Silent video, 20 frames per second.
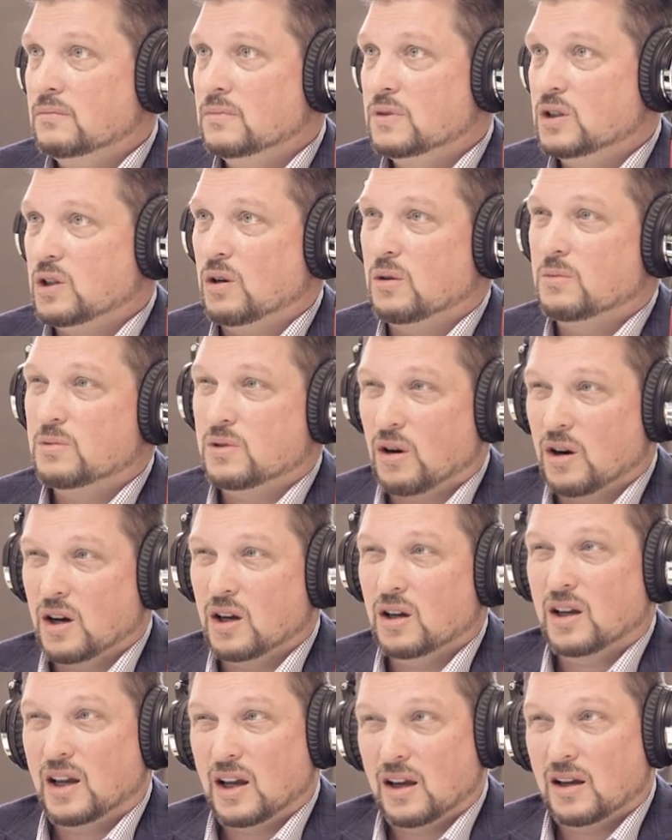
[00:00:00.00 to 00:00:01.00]
So mm. I'm hmm.
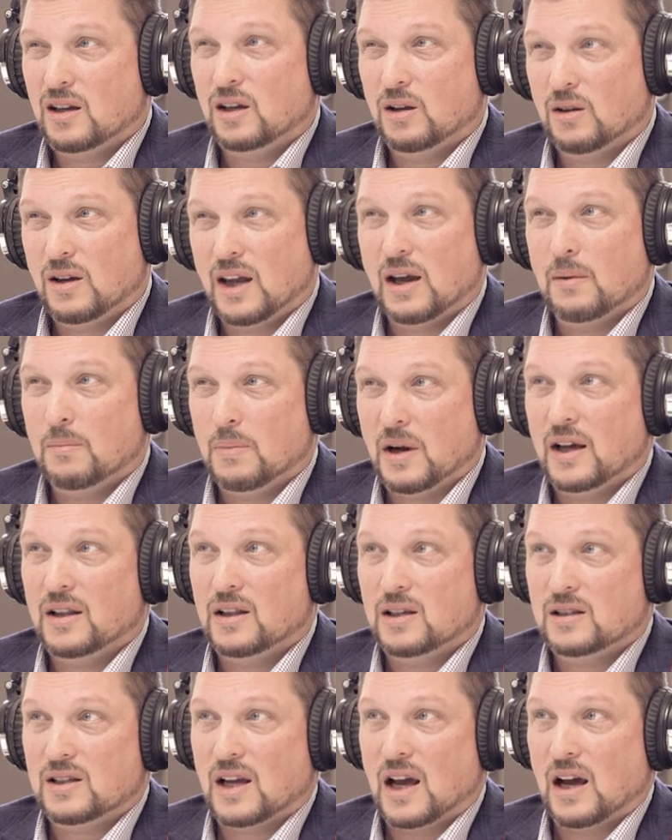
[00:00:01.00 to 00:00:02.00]
sorry, you can't you can't Ouch. buy
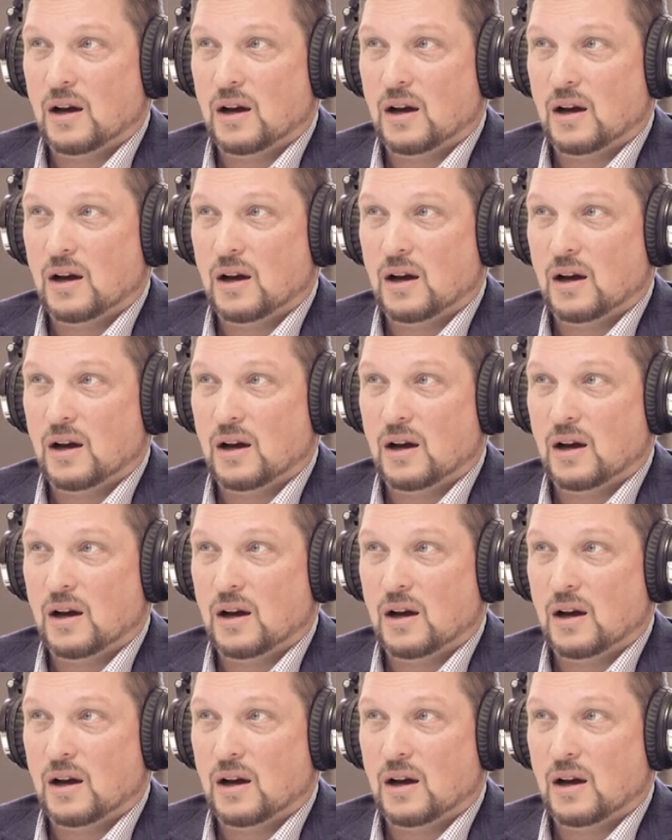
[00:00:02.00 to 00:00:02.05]
this